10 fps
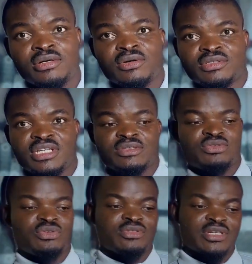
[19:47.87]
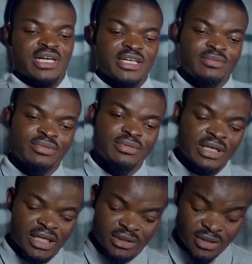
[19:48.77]
consider to subscribe
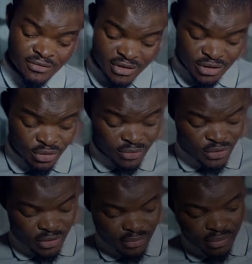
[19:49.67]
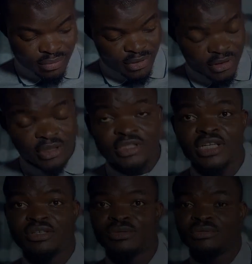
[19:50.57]
and give us a thumbs up.
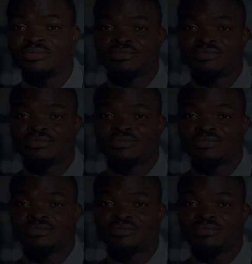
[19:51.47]
Thank you.